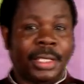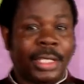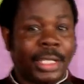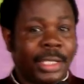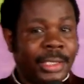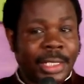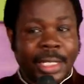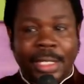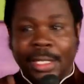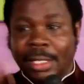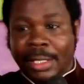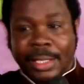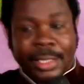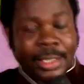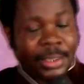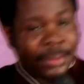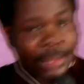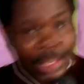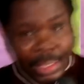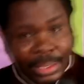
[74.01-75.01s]
and
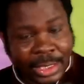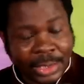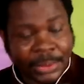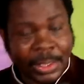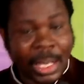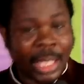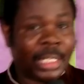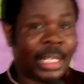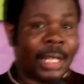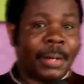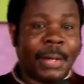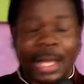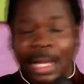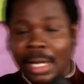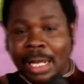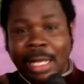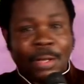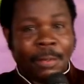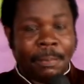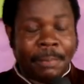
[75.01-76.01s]

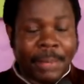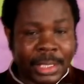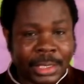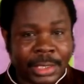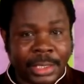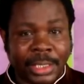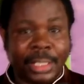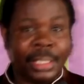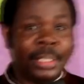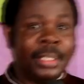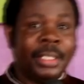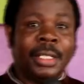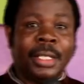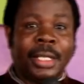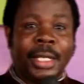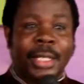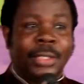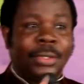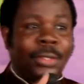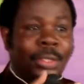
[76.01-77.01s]
Agano Party
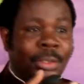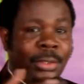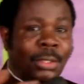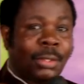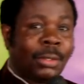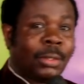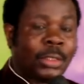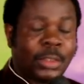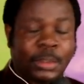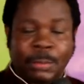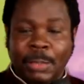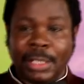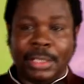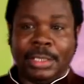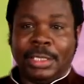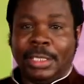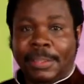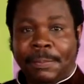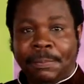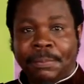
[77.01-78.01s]
and also Roots
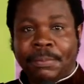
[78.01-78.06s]
Party.